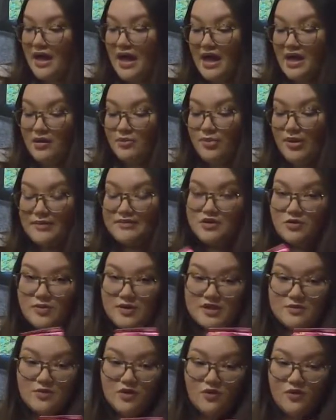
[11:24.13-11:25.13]
and Pepto
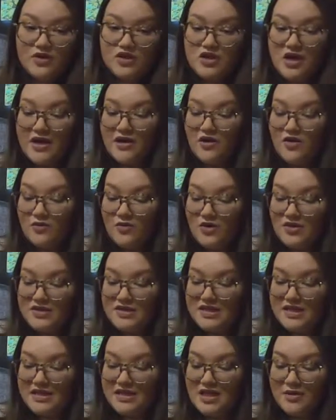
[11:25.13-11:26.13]
Bismol, which I
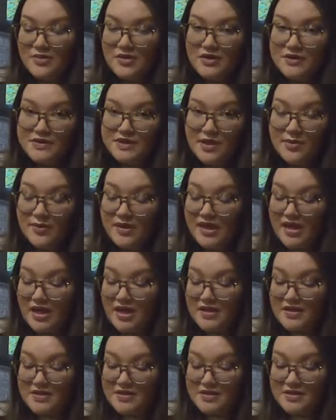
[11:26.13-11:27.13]
almost ended up using
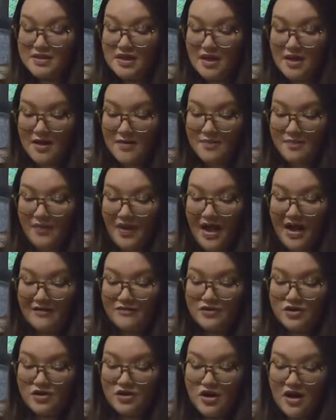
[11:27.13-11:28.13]
because
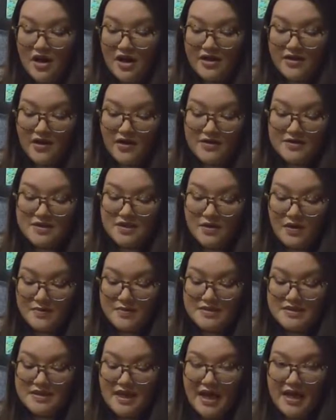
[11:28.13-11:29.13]
after I got so
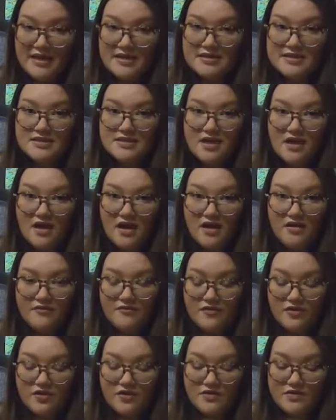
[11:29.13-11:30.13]
upset
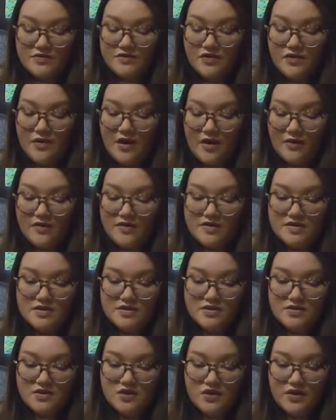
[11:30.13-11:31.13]
for those few hours
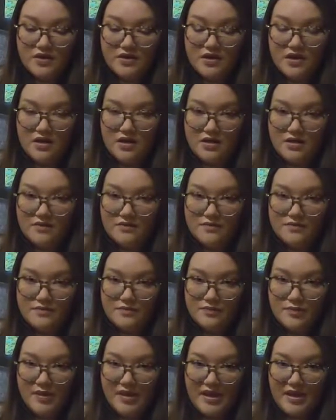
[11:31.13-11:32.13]
during
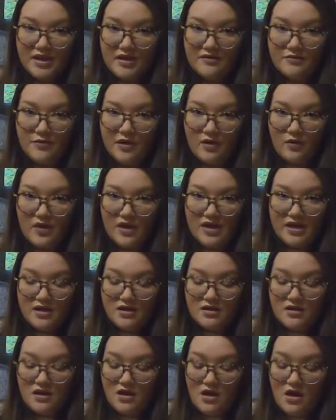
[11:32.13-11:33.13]
the beginning of my
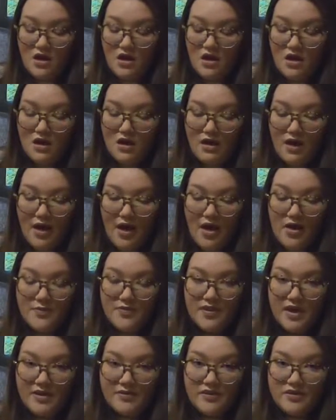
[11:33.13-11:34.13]
wedding,
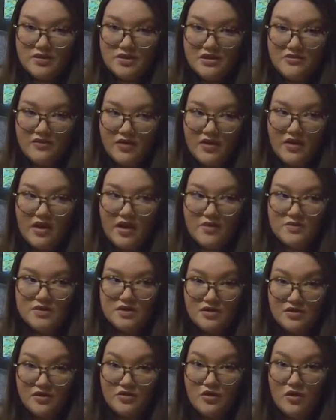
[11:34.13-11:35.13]
I mostly felt like I was
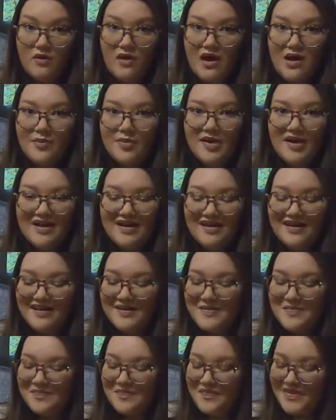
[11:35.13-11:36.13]
gonna throw up.
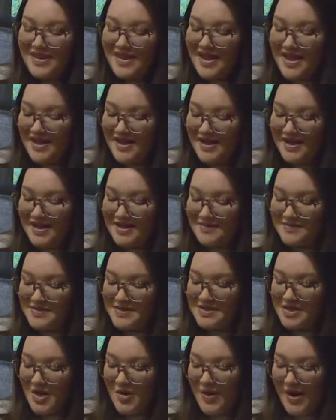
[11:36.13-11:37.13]

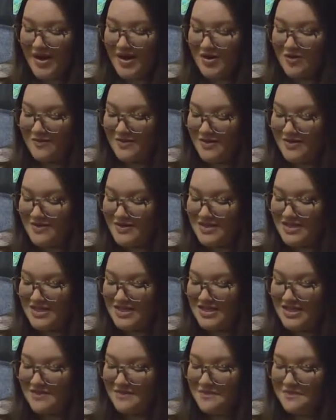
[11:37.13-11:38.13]
So I
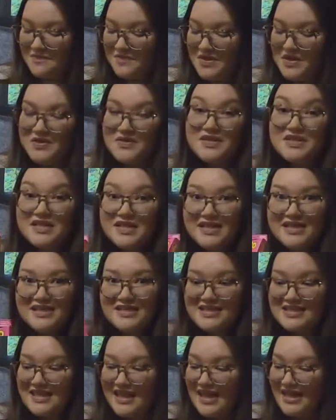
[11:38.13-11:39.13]
almost used these,